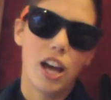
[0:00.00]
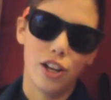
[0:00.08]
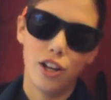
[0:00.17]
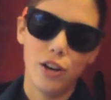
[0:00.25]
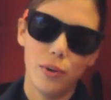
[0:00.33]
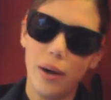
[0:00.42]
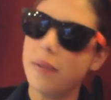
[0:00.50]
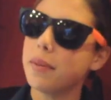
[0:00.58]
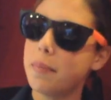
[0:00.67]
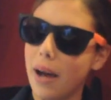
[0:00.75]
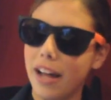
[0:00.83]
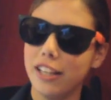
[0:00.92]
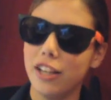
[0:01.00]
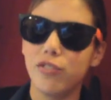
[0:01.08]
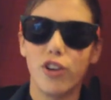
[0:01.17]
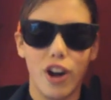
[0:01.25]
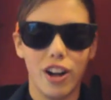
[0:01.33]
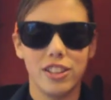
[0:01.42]
Hello, oh, I'm the
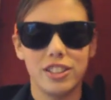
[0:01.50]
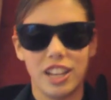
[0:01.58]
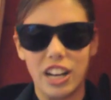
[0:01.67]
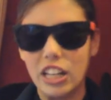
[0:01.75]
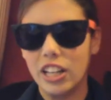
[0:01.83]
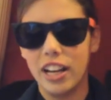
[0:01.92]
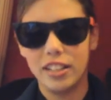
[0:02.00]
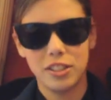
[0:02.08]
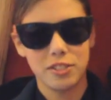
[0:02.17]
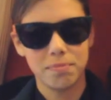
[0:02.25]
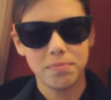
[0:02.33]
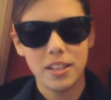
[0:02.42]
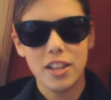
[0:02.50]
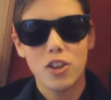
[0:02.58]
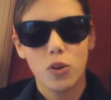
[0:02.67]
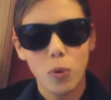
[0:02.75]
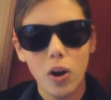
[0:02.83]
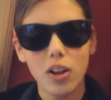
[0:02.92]
pilot for Hofstra Airlines.
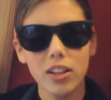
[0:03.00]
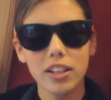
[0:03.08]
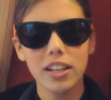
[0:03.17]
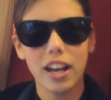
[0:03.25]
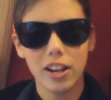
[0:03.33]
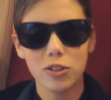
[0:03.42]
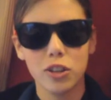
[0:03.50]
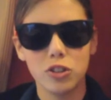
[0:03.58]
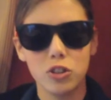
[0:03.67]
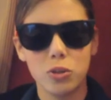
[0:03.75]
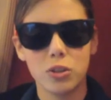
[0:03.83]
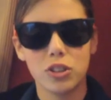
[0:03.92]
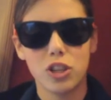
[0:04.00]
Quality airline tours